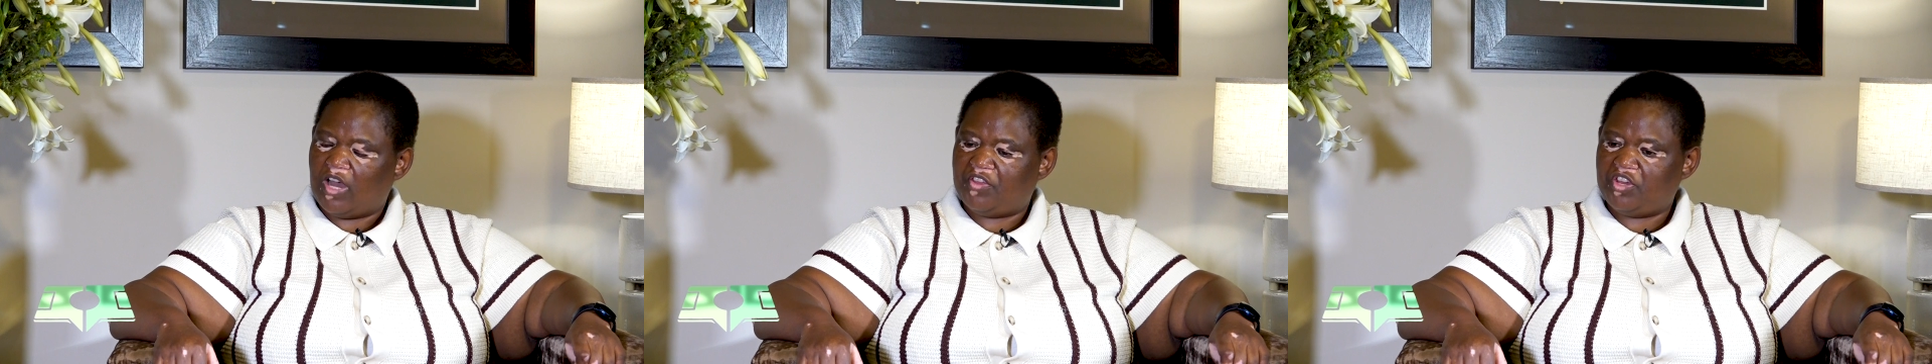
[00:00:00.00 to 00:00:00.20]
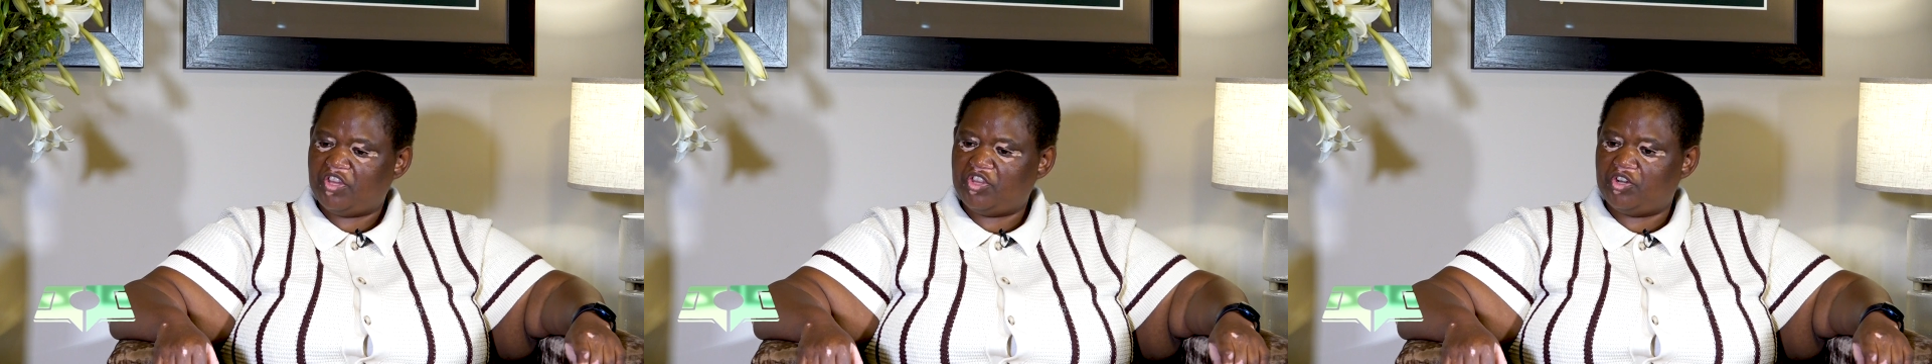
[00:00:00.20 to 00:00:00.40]

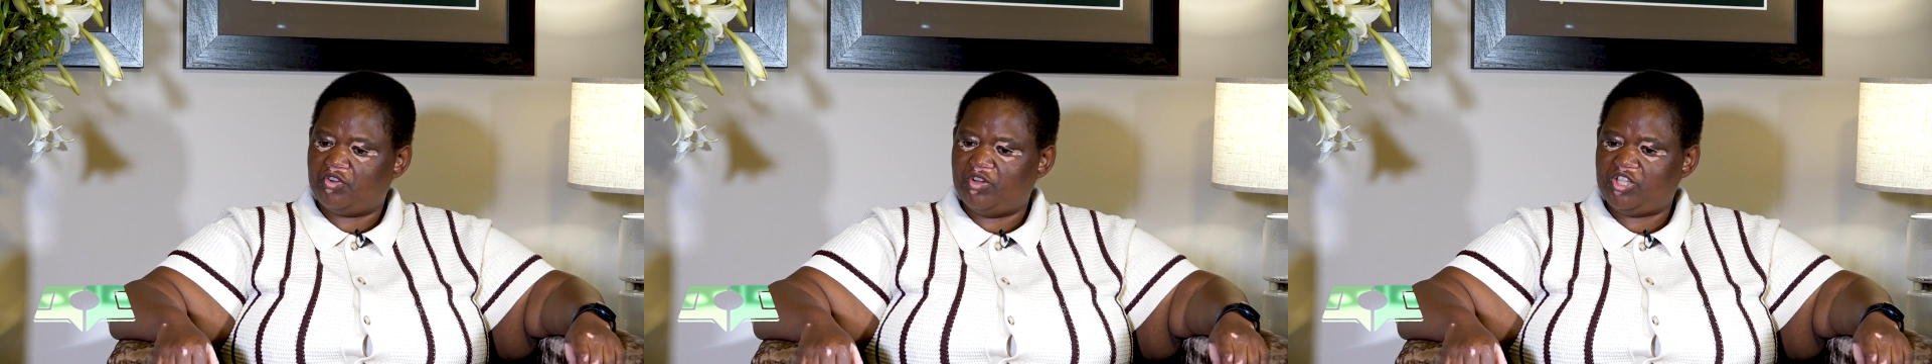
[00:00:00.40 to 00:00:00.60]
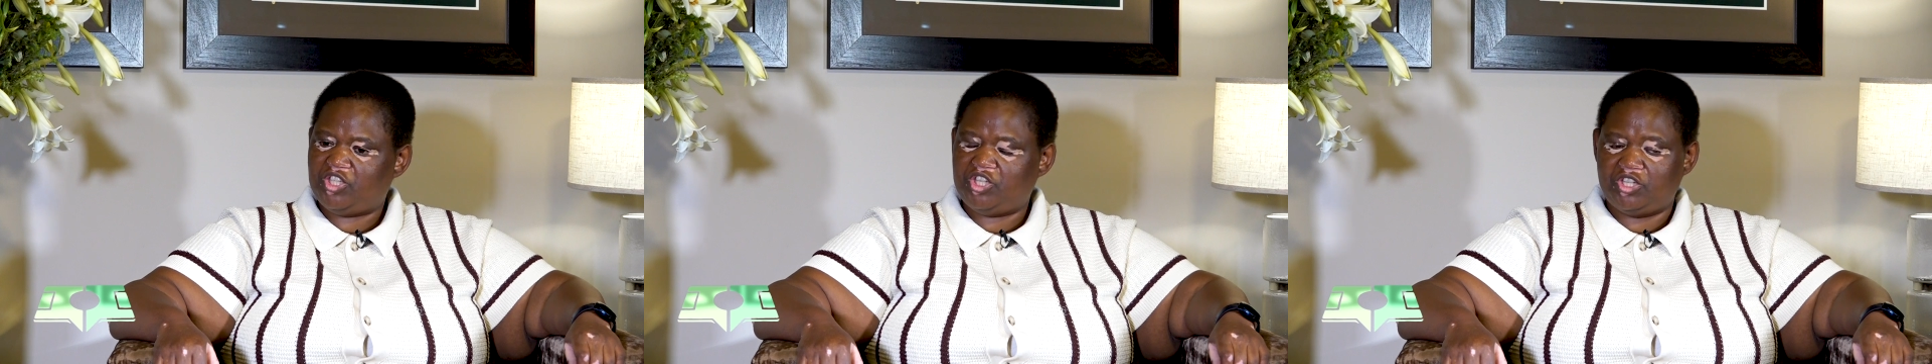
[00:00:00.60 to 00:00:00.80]
I think the
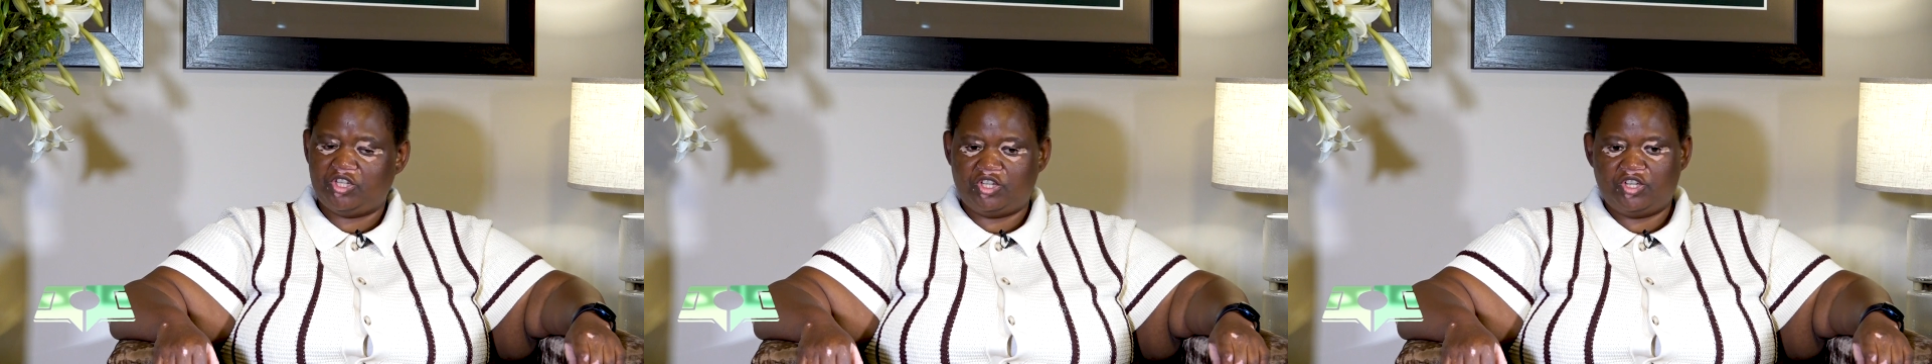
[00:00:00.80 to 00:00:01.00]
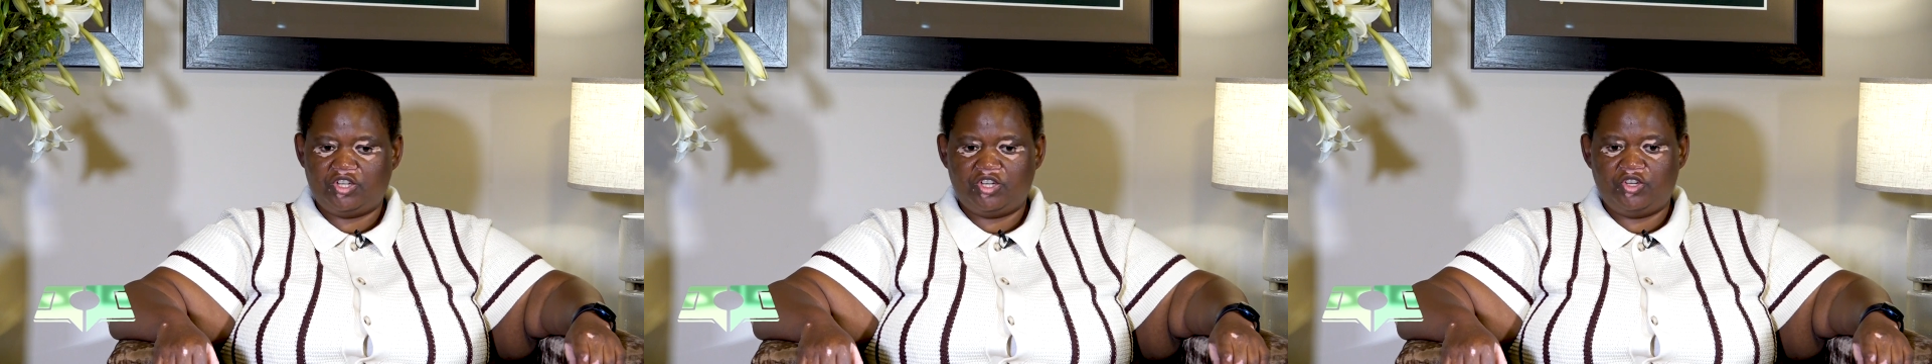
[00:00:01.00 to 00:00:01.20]

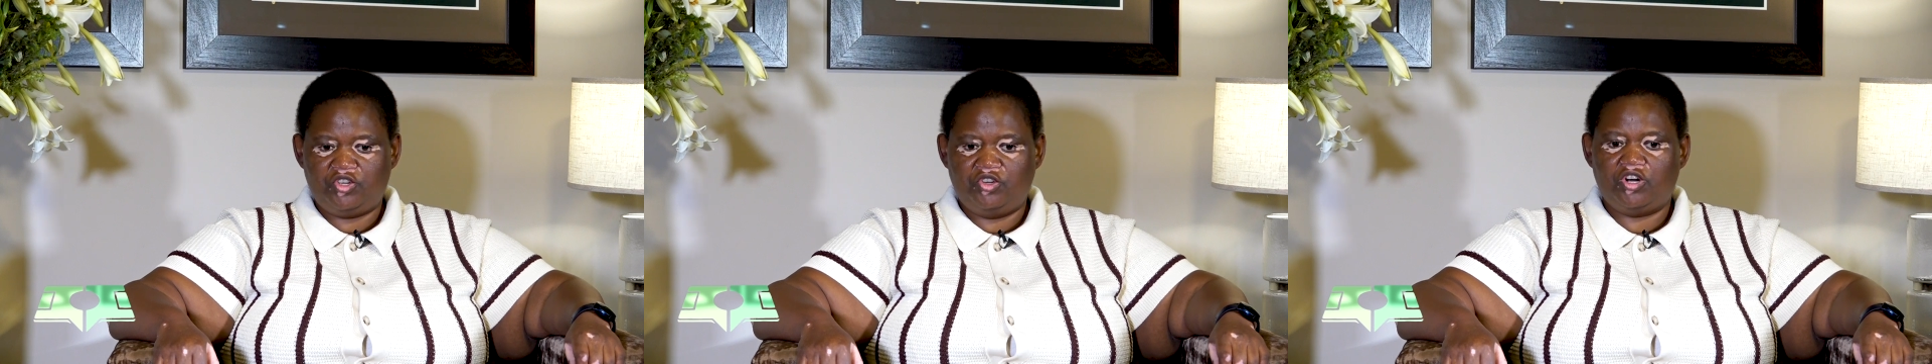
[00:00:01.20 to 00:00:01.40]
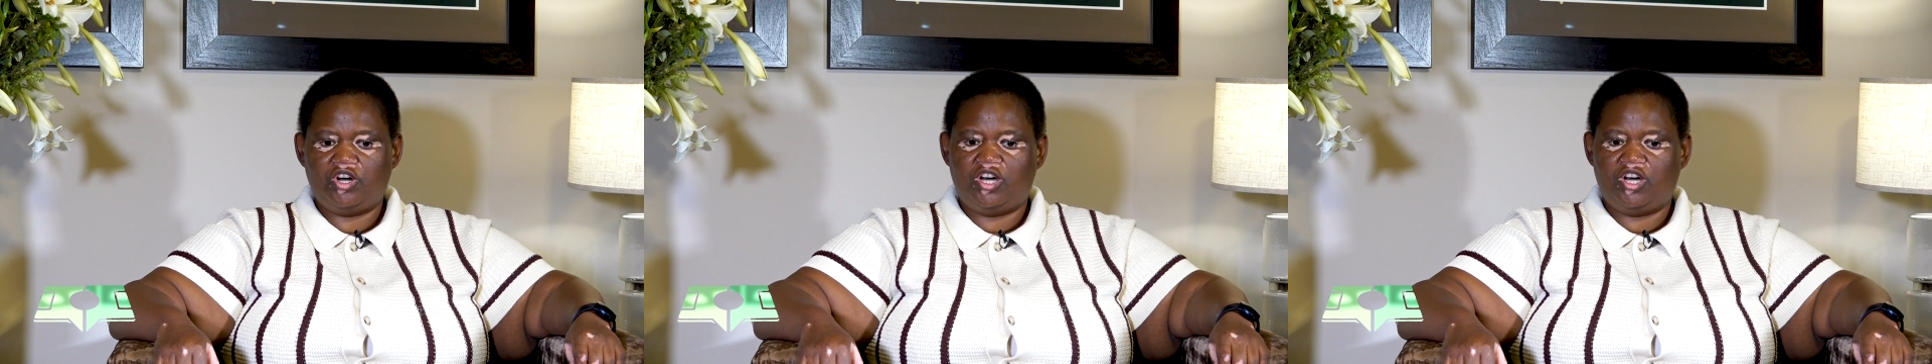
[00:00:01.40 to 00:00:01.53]
question you're